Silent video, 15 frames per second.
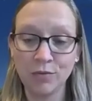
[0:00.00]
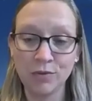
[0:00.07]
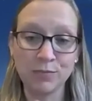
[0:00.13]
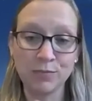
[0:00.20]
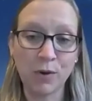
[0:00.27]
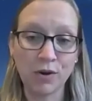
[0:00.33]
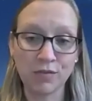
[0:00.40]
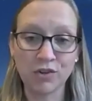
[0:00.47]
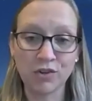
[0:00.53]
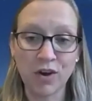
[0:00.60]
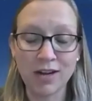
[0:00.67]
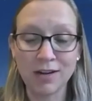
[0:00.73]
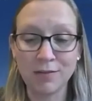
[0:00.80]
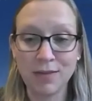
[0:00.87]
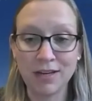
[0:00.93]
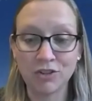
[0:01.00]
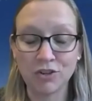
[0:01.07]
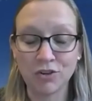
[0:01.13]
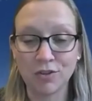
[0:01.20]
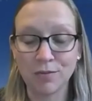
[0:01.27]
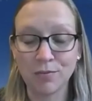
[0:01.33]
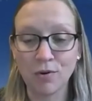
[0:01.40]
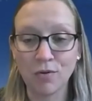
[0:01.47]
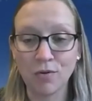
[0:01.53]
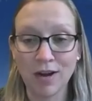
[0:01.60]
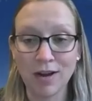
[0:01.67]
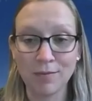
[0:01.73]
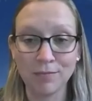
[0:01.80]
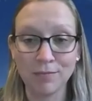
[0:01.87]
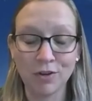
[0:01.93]
was part of trying to make sure the
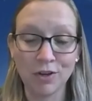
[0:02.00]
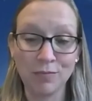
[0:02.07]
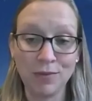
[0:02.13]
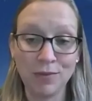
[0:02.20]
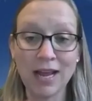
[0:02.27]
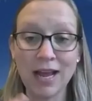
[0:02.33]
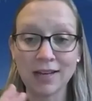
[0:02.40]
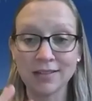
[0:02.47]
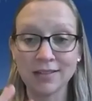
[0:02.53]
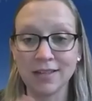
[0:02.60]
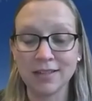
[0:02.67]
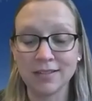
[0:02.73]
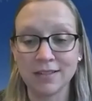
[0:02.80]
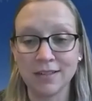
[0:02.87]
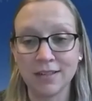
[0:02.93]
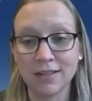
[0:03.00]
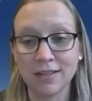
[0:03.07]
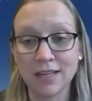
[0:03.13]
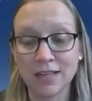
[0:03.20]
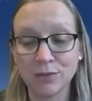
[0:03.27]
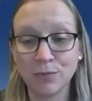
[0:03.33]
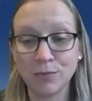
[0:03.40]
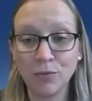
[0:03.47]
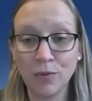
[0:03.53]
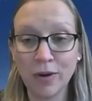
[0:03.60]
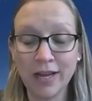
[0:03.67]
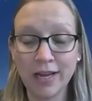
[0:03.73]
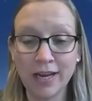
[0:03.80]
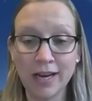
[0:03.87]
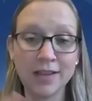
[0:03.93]
program could be accessed in an accessible
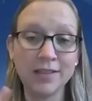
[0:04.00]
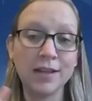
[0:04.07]
way,